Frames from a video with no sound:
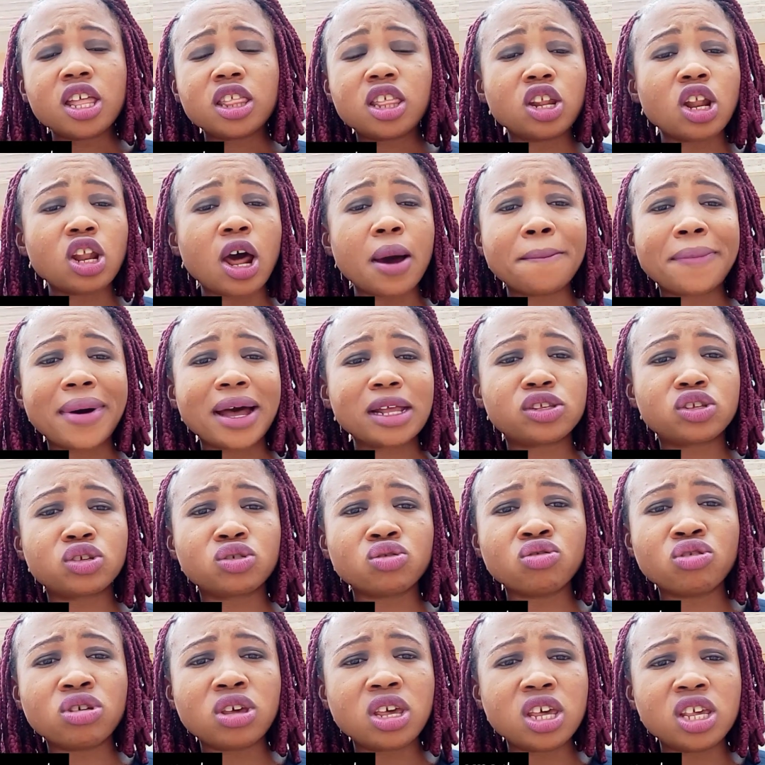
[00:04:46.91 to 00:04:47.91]
The number
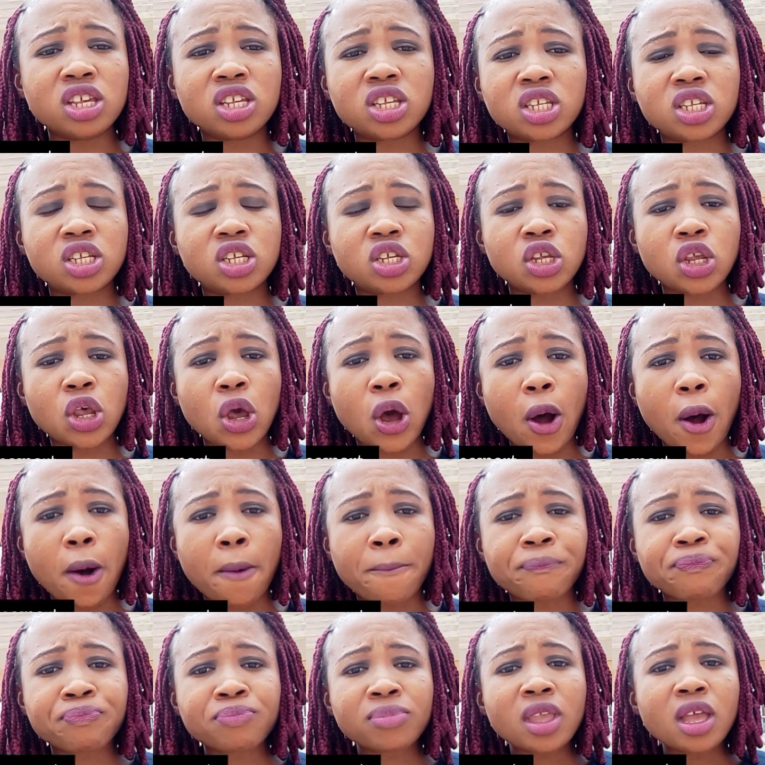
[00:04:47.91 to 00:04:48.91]
two is
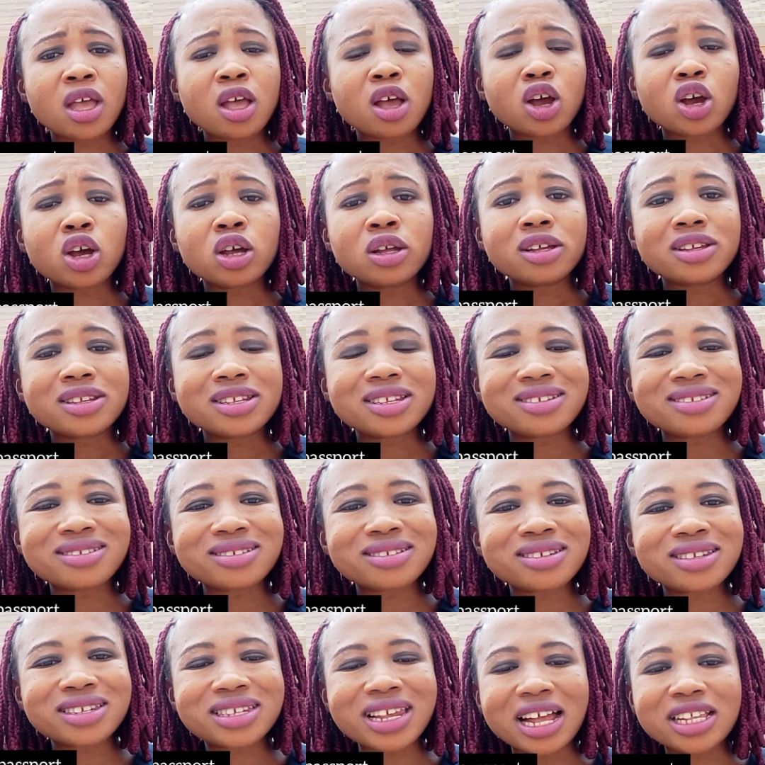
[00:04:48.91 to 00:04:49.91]
your
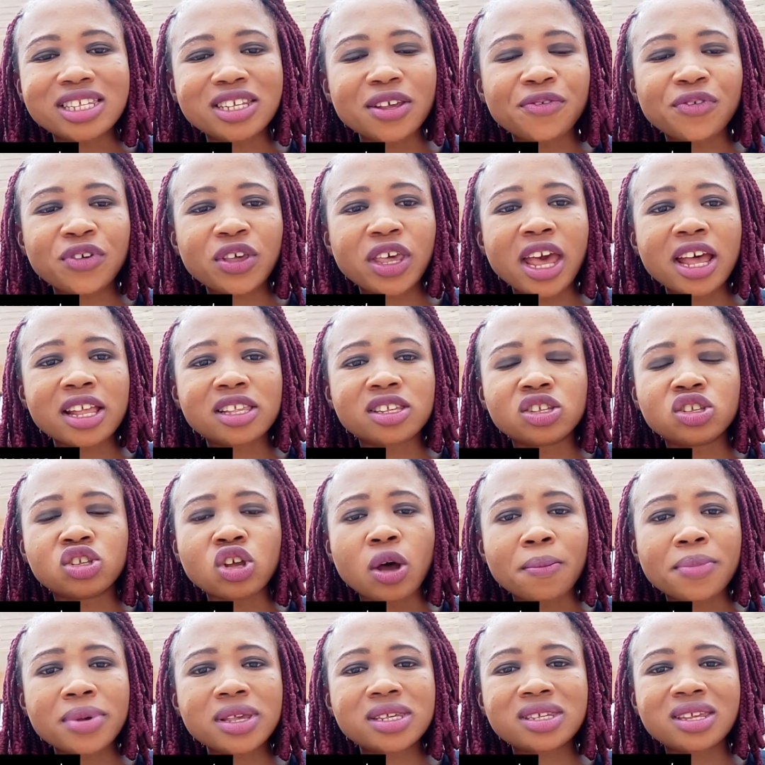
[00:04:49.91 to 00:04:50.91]
certificate,
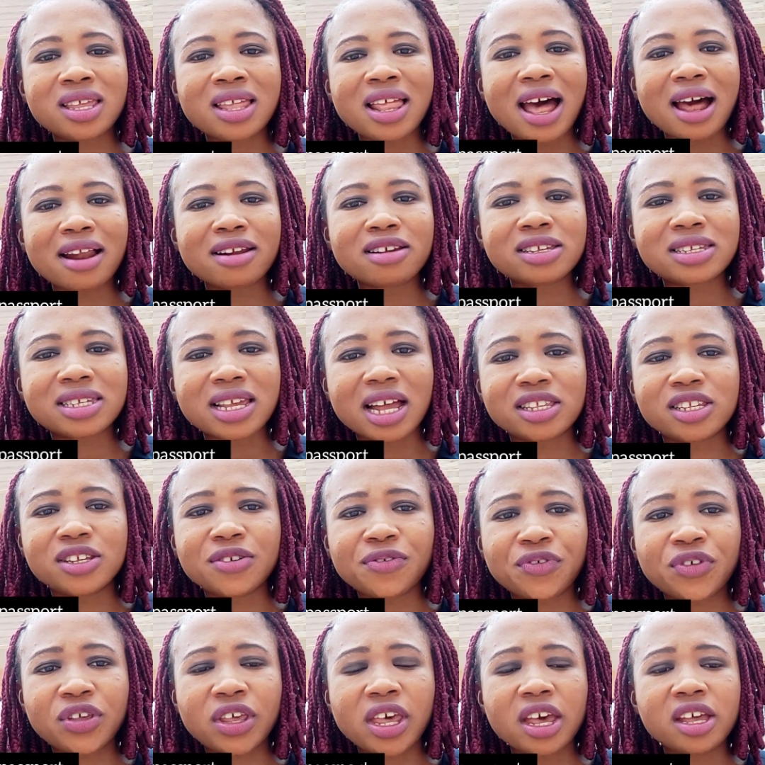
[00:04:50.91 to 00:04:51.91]
domiciliary
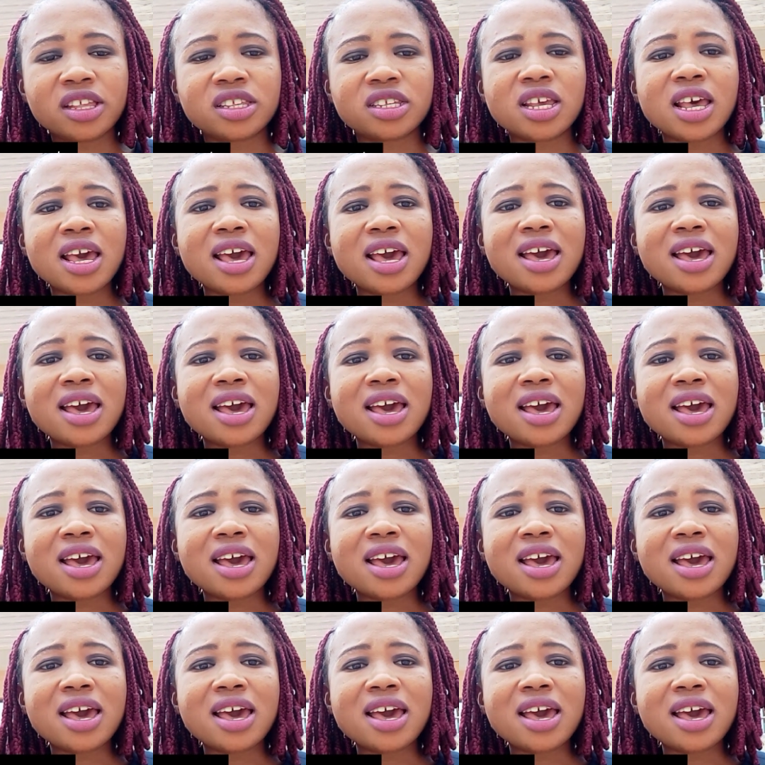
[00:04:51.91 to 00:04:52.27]
certificate.